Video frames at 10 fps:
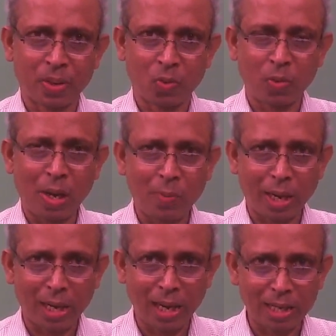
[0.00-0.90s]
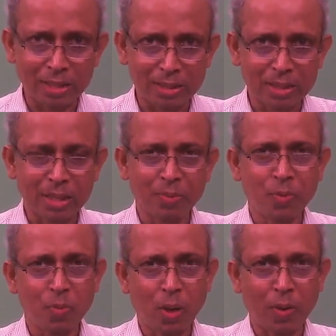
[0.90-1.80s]
We have to analyze, if
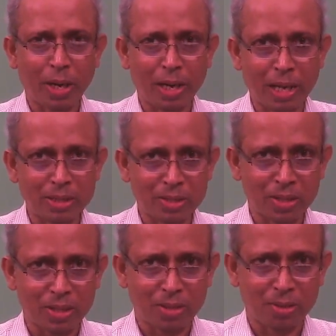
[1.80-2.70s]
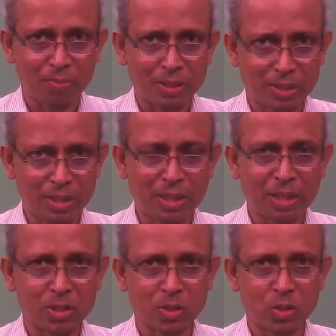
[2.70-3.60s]
we want to analyze the machine,
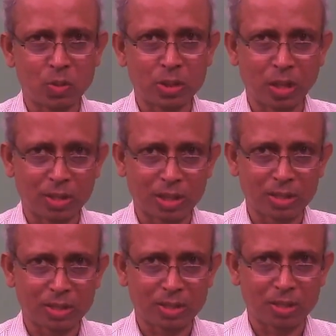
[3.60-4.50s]
the Swiss reluctance